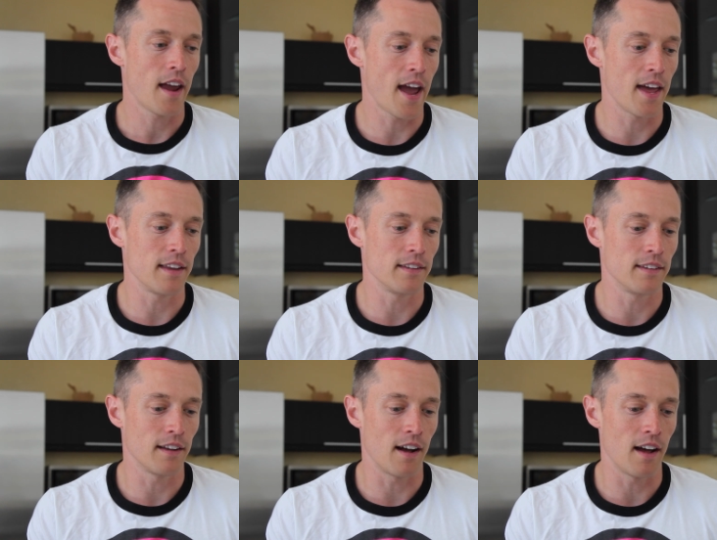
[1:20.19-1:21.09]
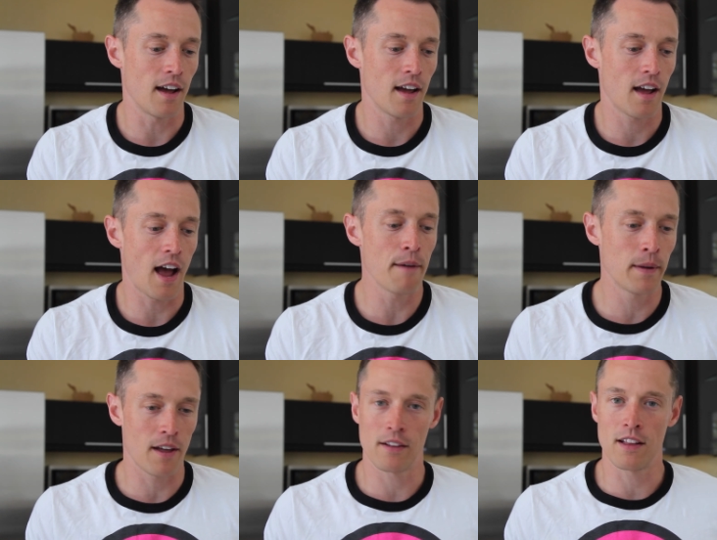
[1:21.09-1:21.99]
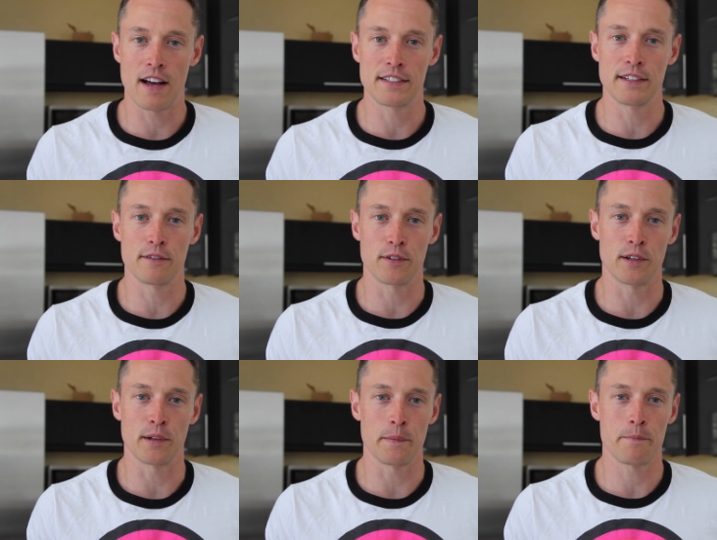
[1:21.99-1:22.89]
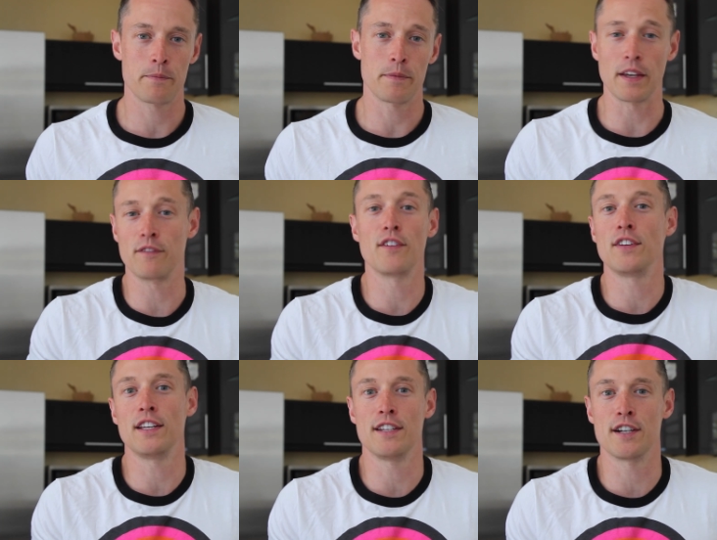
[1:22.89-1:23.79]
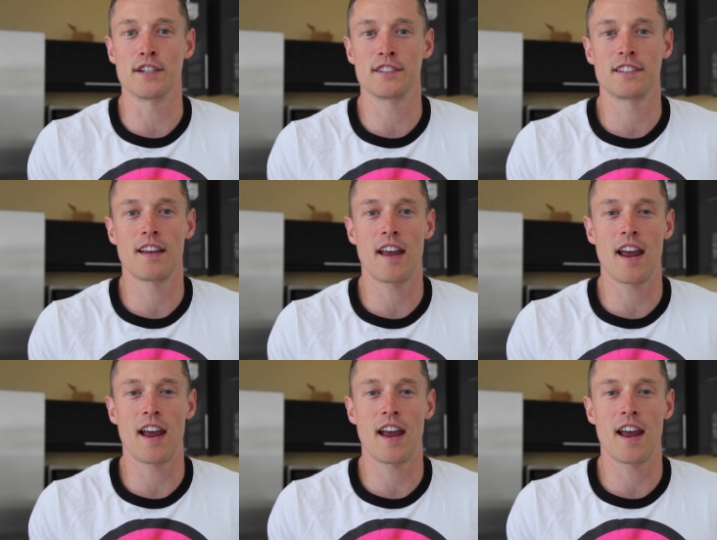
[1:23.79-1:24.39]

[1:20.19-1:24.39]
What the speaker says: And I've been out of the closet for like 15 years,